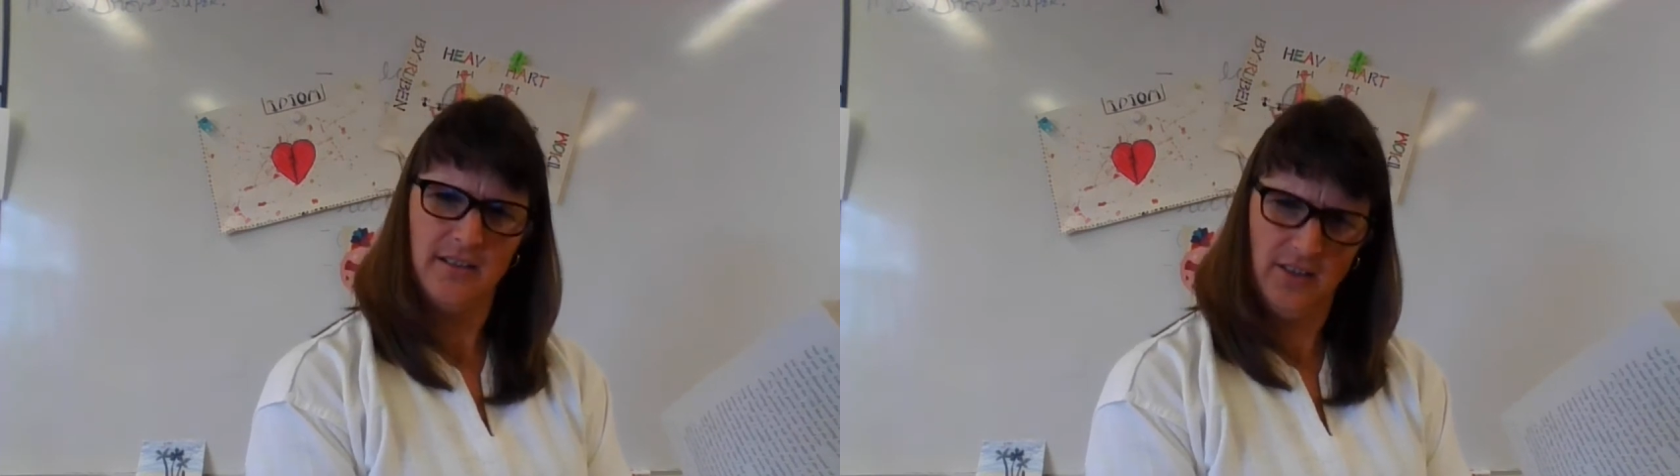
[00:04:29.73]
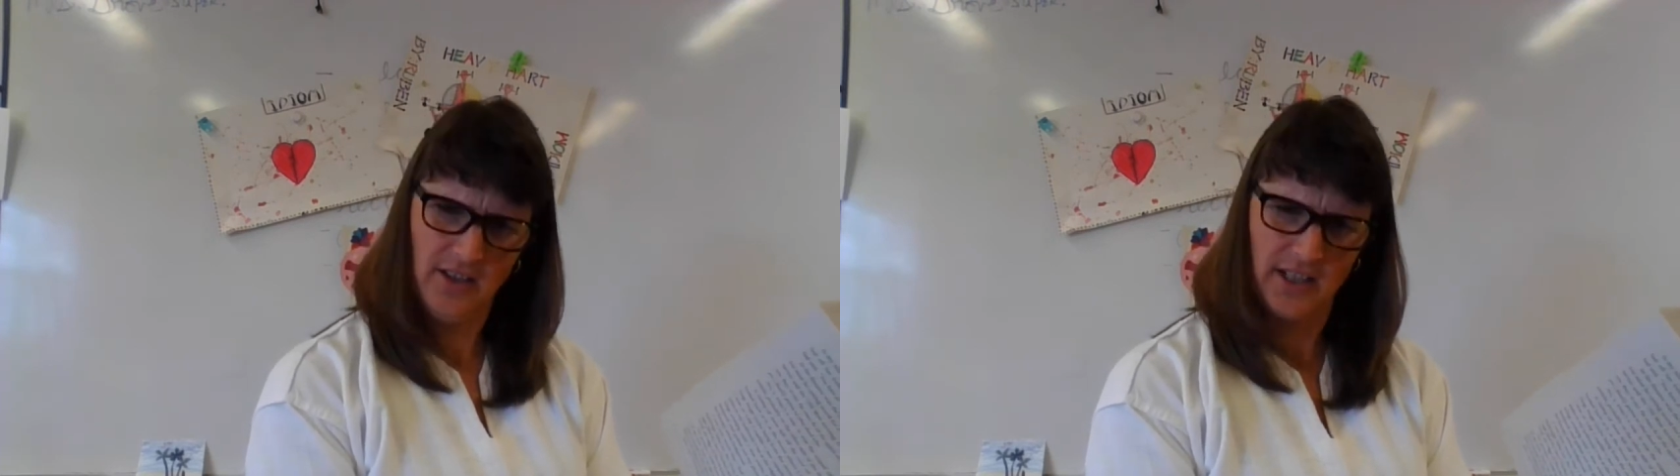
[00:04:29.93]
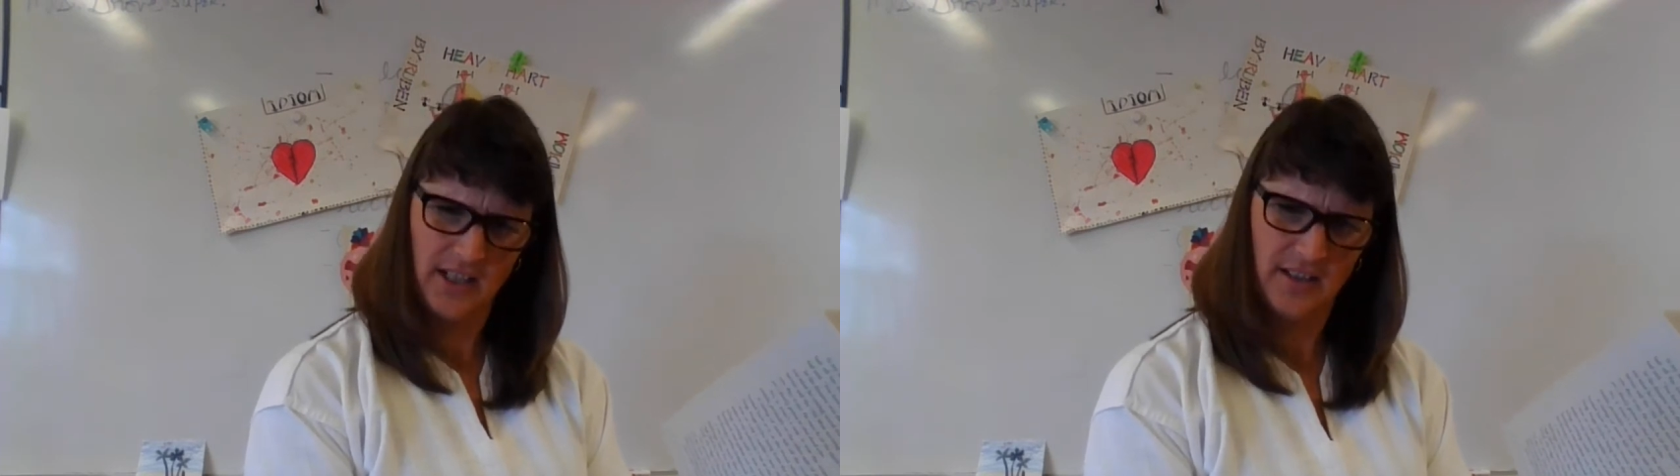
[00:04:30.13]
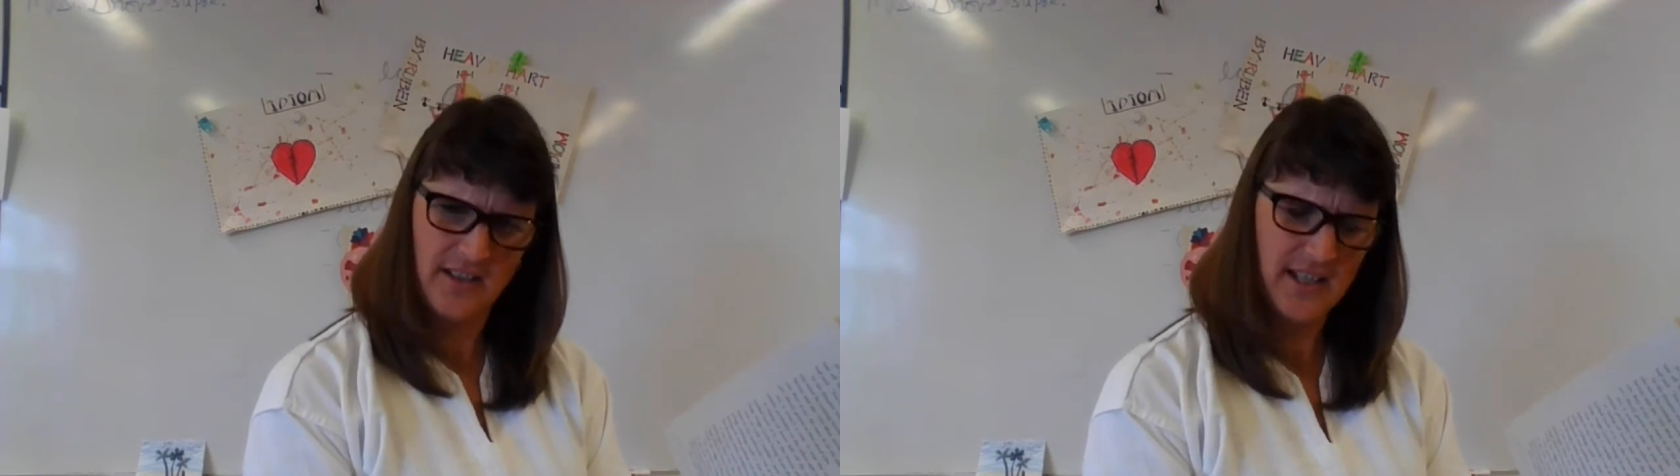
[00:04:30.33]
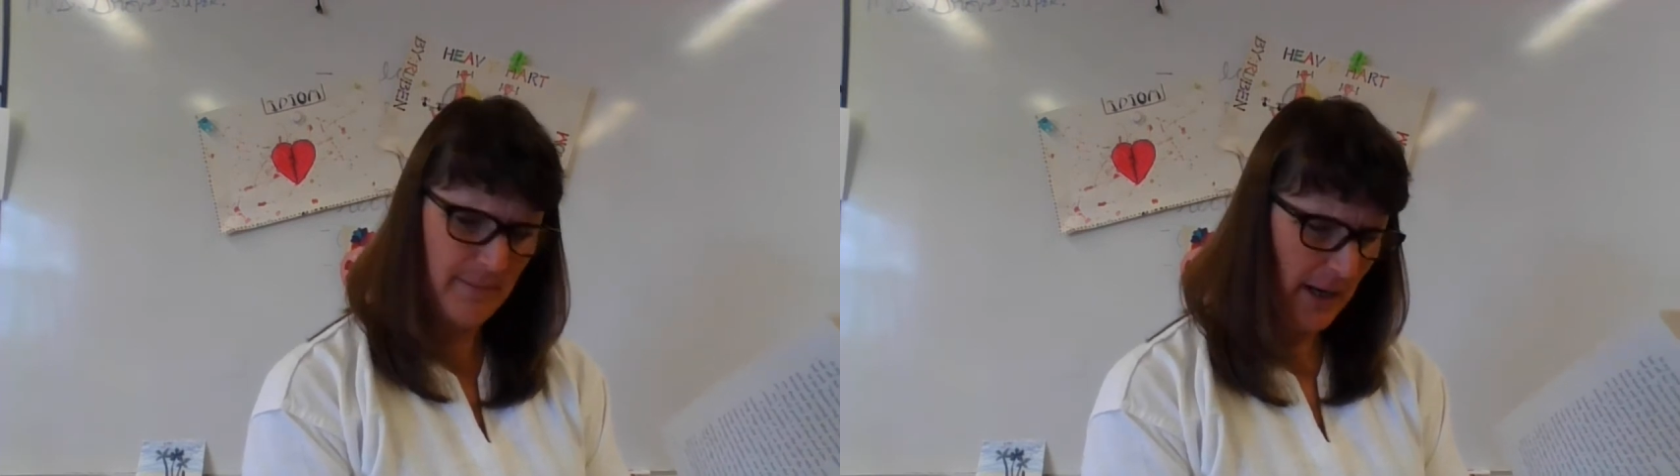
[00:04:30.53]
looking
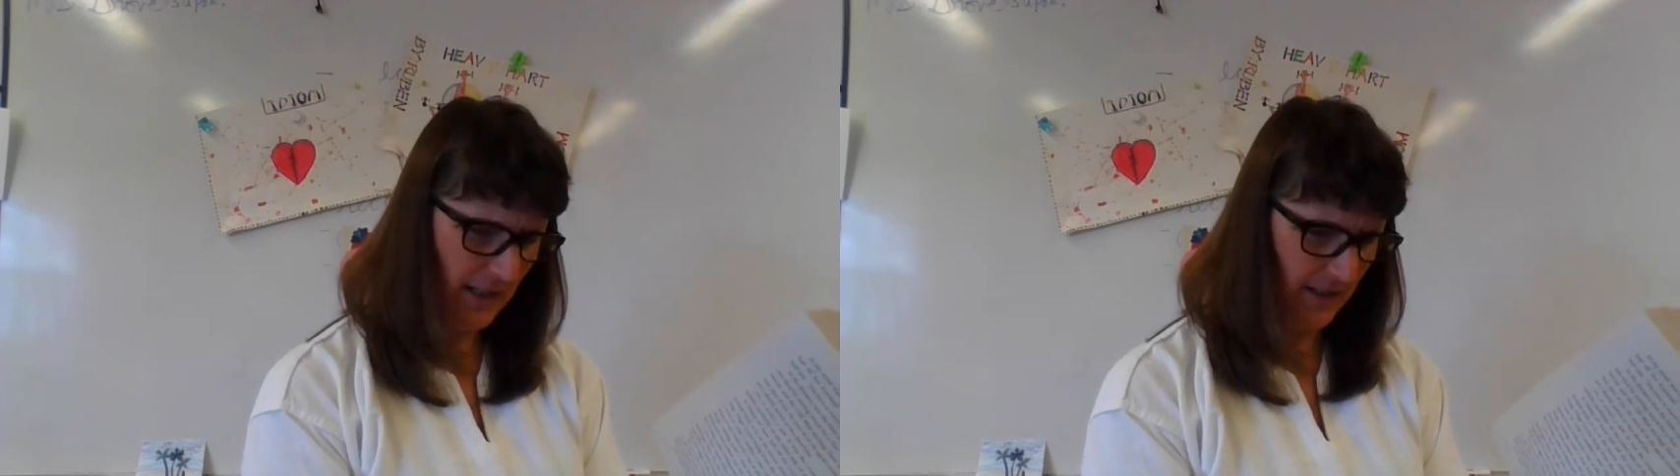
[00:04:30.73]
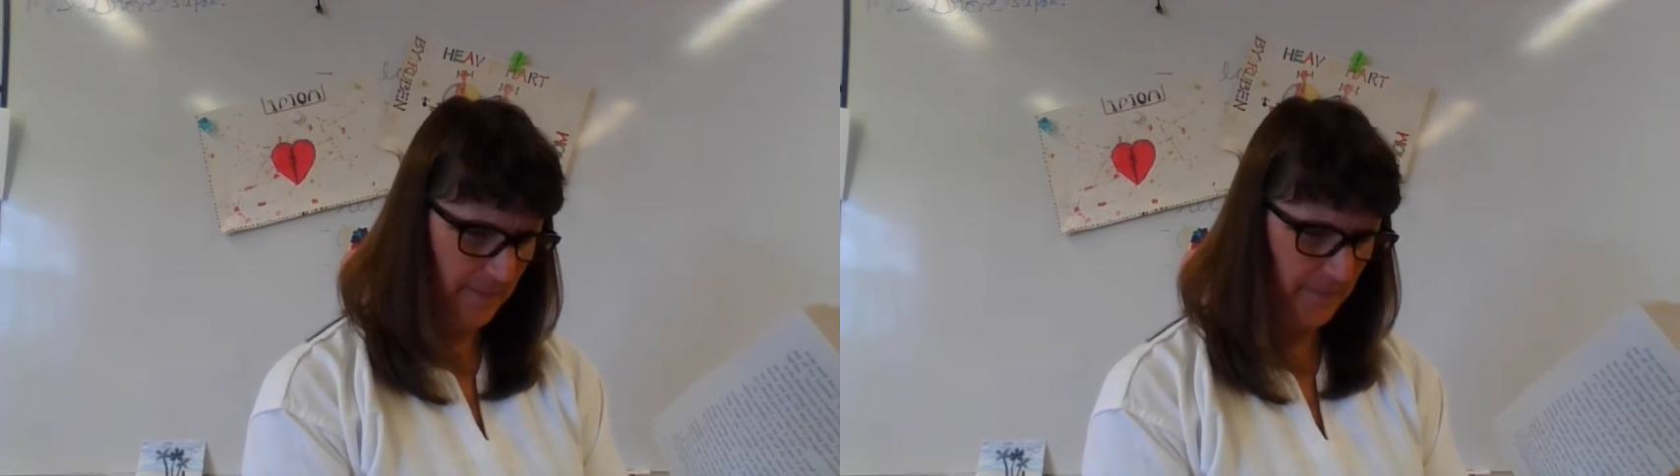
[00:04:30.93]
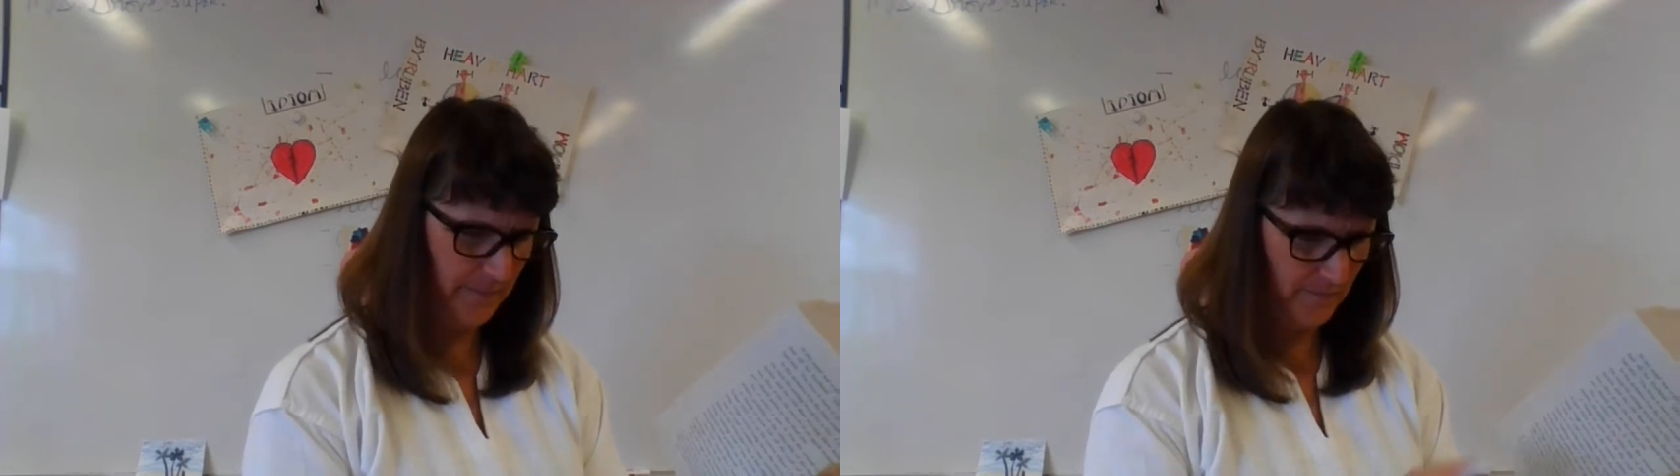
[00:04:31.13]
and smiling.